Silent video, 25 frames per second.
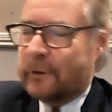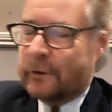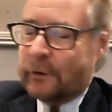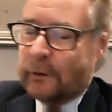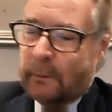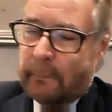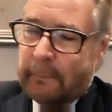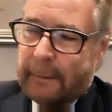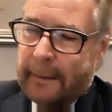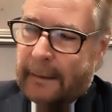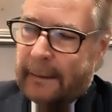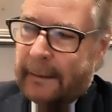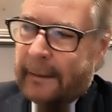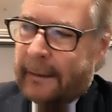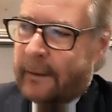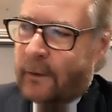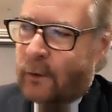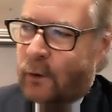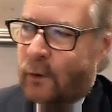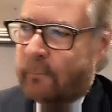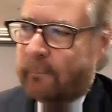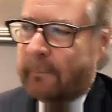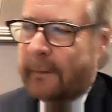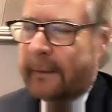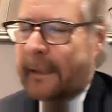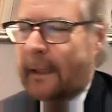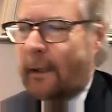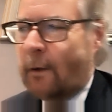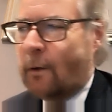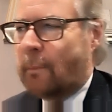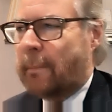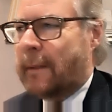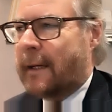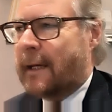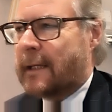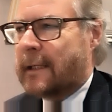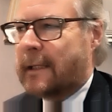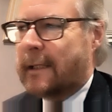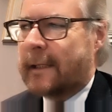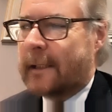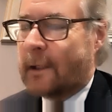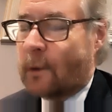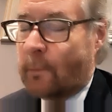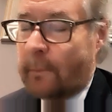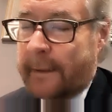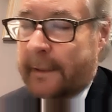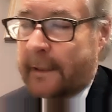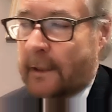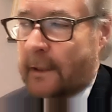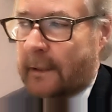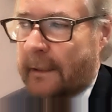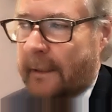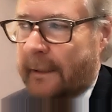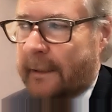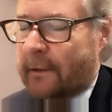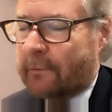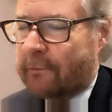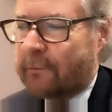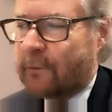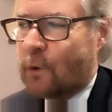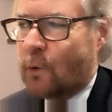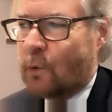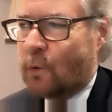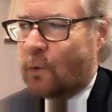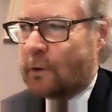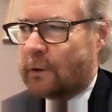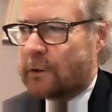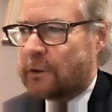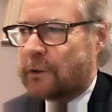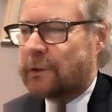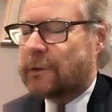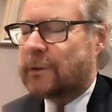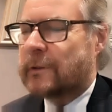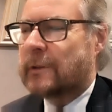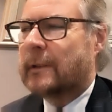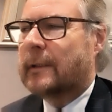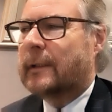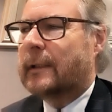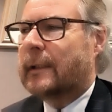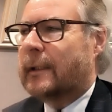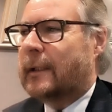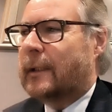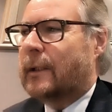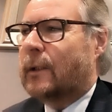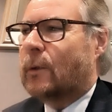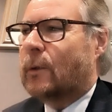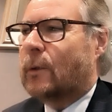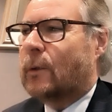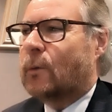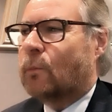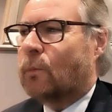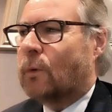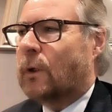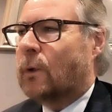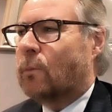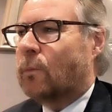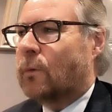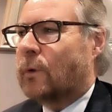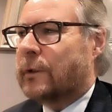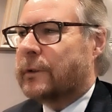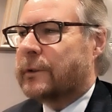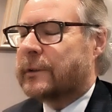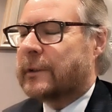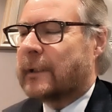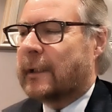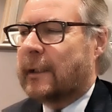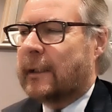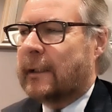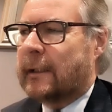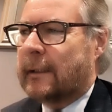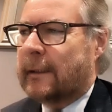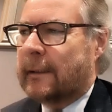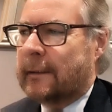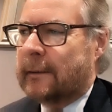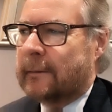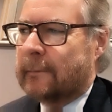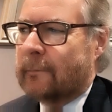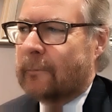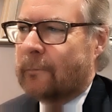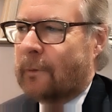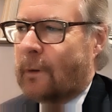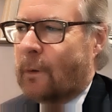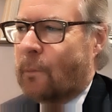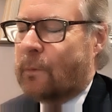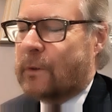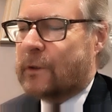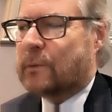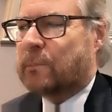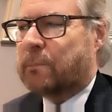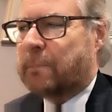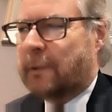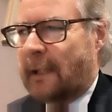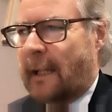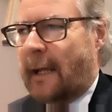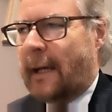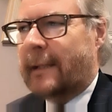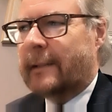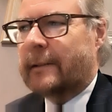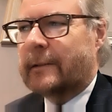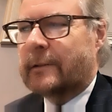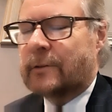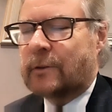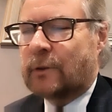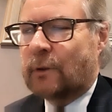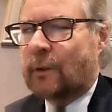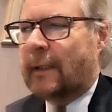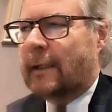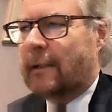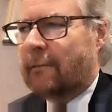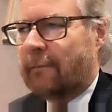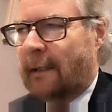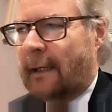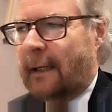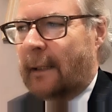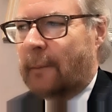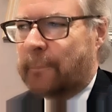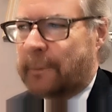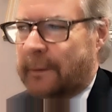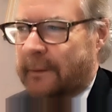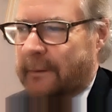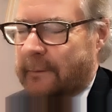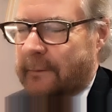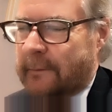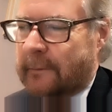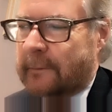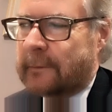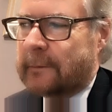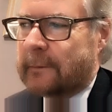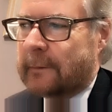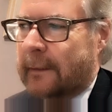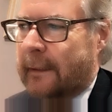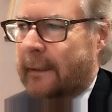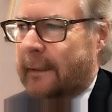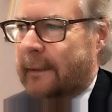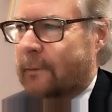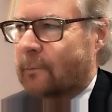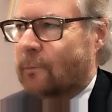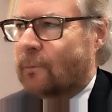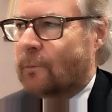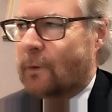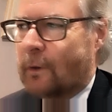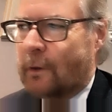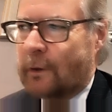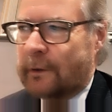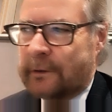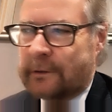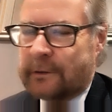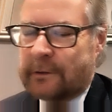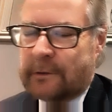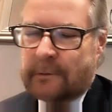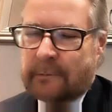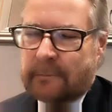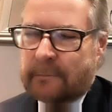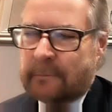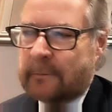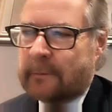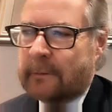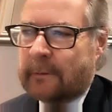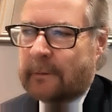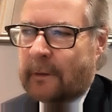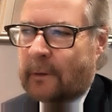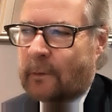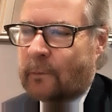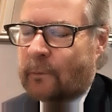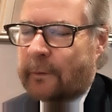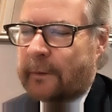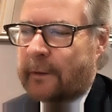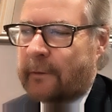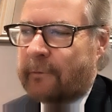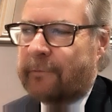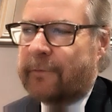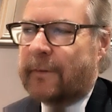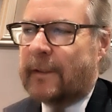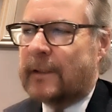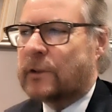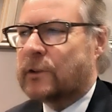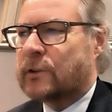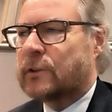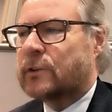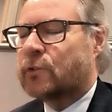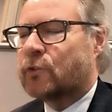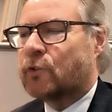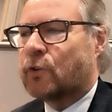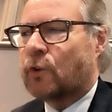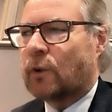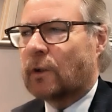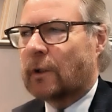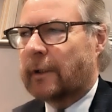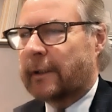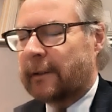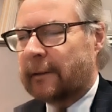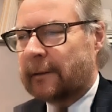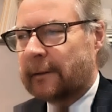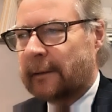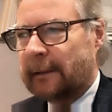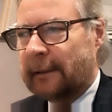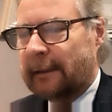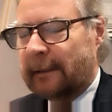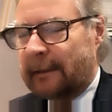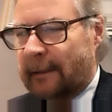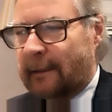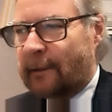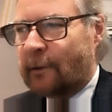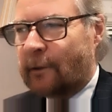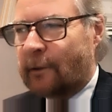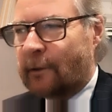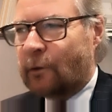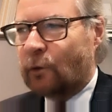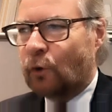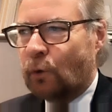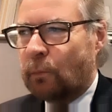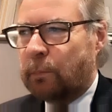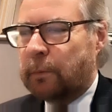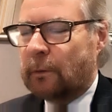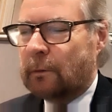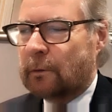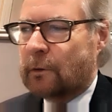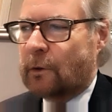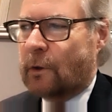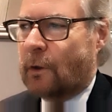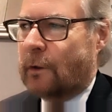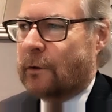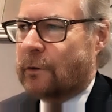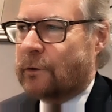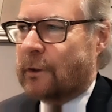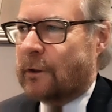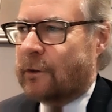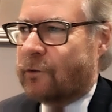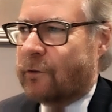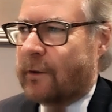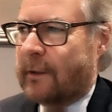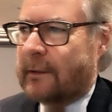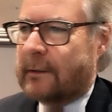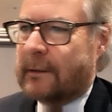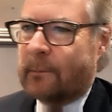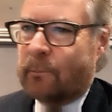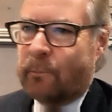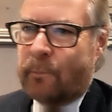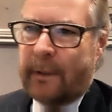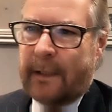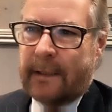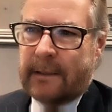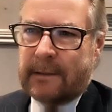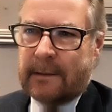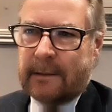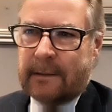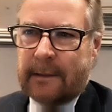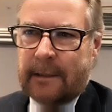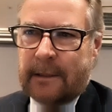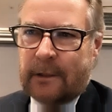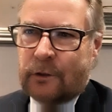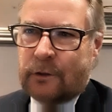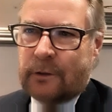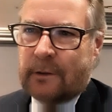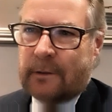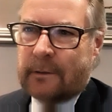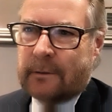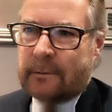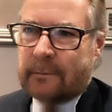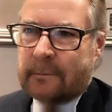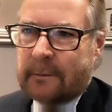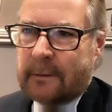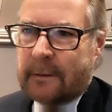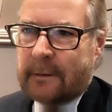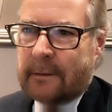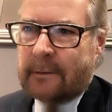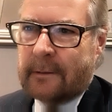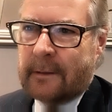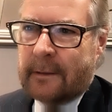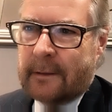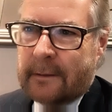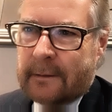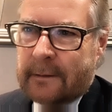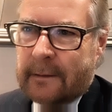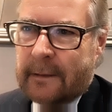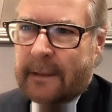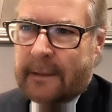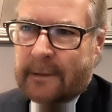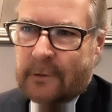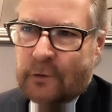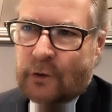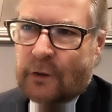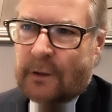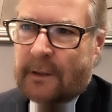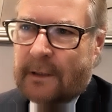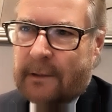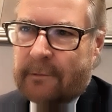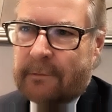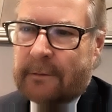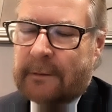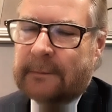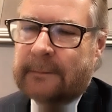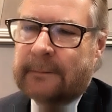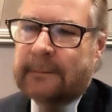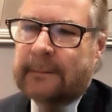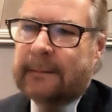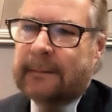So well, and hope that will be a year away. And of course, what was uh, what was planned to have happened uh, was you know the first truly global concentrated presentation in in, the, in Geneva